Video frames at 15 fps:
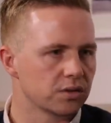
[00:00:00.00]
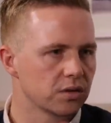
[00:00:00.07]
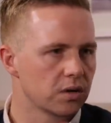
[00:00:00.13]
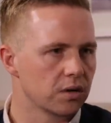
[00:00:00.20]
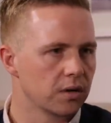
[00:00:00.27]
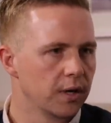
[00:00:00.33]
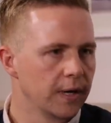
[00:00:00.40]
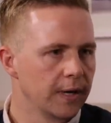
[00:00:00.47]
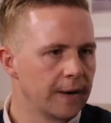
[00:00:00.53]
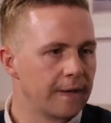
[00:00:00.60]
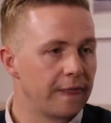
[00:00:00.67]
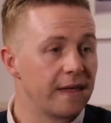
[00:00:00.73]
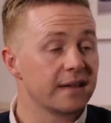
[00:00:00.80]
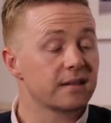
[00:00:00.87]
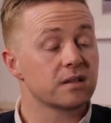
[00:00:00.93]
So
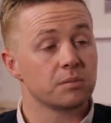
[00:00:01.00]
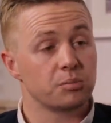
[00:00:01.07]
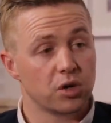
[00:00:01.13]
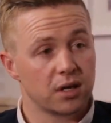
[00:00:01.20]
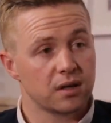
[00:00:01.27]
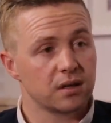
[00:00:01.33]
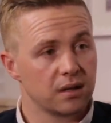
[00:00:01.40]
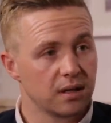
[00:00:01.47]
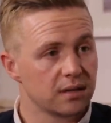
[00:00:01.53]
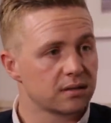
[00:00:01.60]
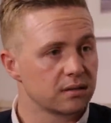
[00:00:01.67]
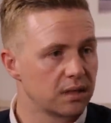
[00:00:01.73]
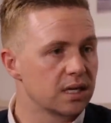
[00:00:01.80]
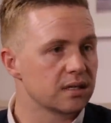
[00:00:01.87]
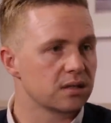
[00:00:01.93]
that's the part that gets
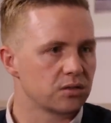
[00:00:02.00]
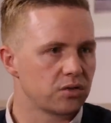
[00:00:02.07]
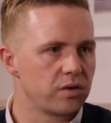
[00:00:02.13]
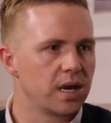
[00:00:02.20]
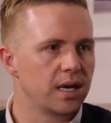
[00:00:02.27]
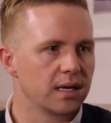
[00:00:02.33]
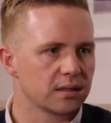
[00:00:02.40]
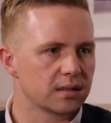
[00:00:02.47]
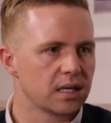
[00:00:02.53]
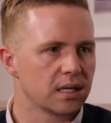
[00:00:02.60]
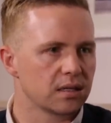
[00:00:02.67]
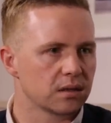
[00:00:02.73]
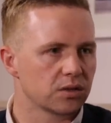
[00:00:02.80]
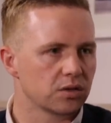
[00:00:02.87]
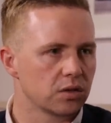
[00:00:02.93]
gets us really
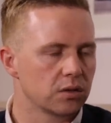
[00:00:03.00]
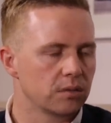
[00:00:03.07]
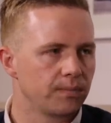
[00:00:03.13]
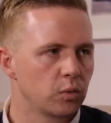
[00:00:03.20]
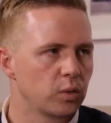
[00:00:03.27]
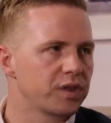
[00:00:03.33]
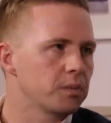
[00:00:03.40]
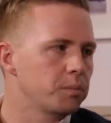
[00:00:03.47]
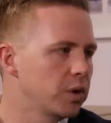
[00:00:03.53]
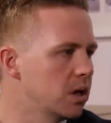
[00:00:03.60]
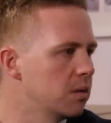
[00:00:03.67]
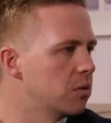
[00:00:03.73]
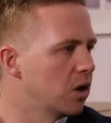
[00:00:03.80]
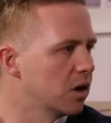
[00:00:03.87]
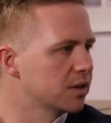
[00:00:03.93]
excited. So with the
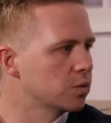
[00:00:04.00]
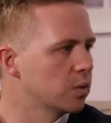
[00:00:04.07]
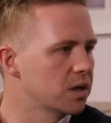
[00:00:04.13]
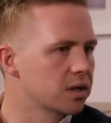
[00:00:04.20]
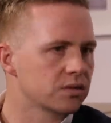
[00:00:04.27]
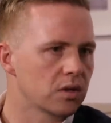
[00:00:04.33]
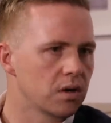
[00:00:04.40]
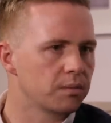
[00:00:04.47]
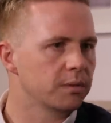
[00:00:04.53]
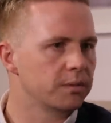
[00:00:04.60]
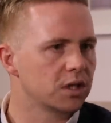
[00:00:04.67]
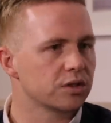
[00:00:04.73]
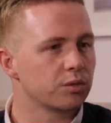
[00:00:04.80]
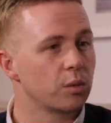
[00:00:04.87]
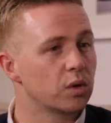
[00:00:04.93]
Pretty Blog, it's one example
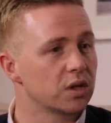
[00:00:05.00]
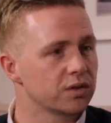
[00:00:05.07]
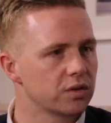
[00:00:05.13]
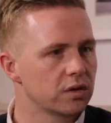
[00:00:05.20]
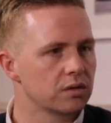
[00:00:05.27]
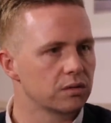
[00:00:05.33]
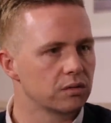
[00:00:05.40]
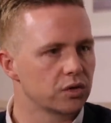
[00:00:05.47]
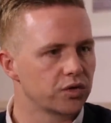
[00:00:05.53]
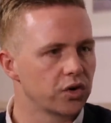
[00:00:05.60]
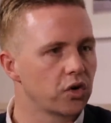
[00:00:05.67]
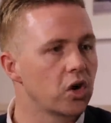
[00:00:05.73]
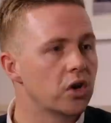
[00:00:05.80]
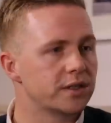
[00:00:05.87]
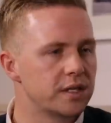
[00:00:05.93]
because we work so so
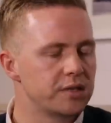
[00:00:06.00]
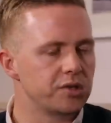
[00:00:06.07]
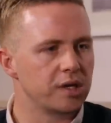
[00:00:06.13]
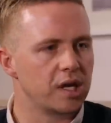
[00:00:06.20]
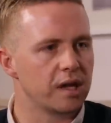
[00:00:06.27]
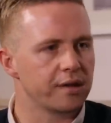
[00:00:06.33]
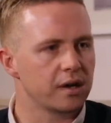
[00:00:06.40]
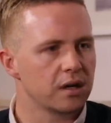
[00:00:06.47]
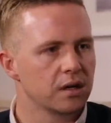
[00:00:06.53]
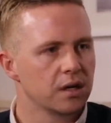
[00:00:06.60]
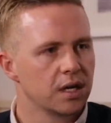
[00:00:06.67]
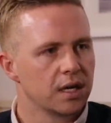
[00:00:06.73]
closely together.